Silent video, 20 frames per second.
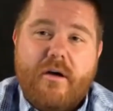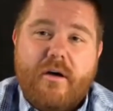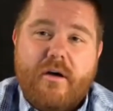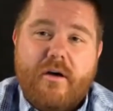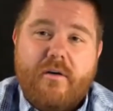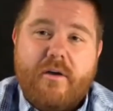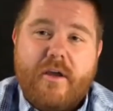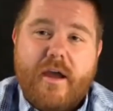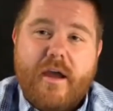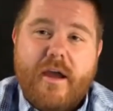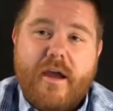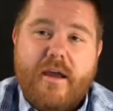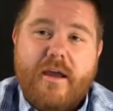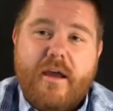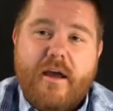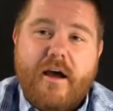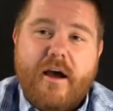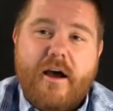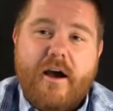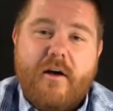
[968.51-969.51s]
Okay,
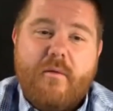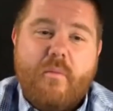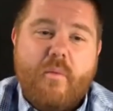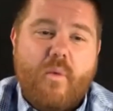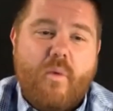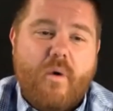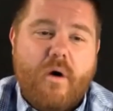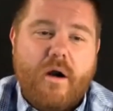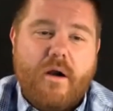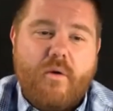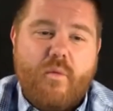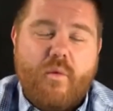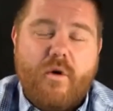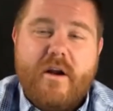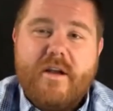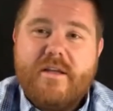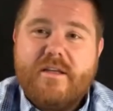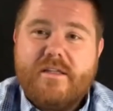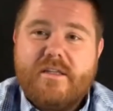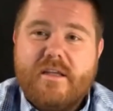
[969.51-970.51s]

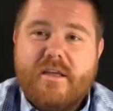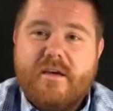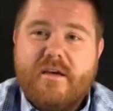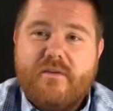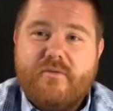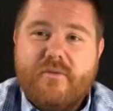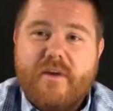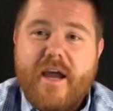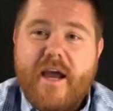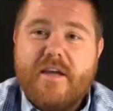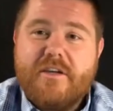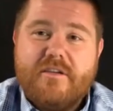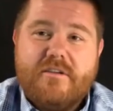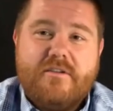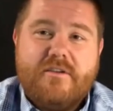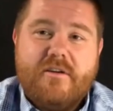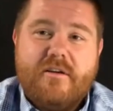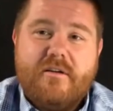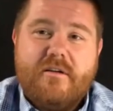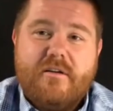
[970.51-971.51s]
what is the reaction
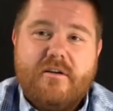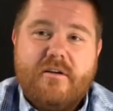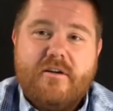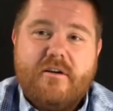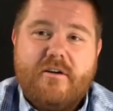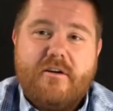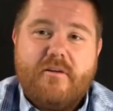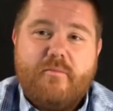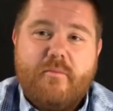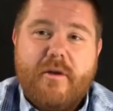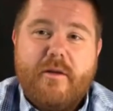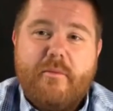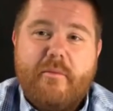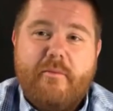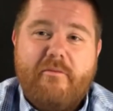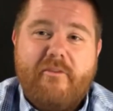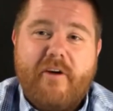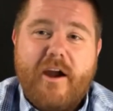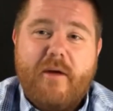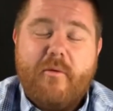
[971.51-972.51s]
to your
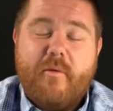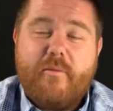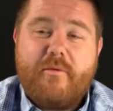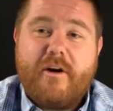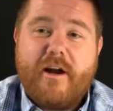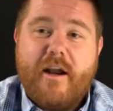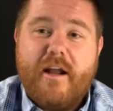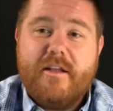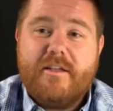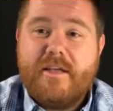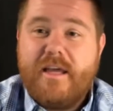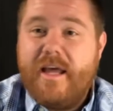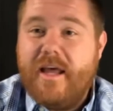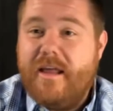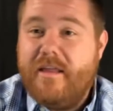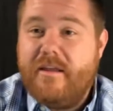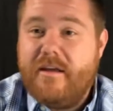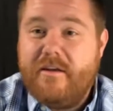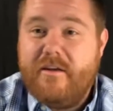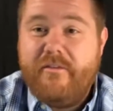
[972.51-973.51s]
minimum viable product,
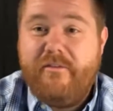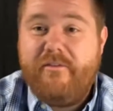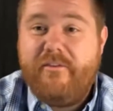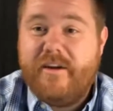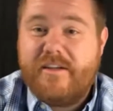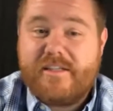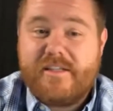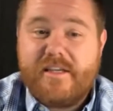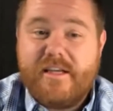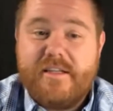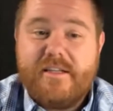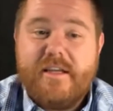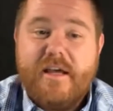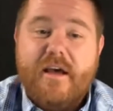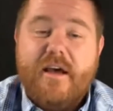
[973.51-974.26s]
and then you fix it,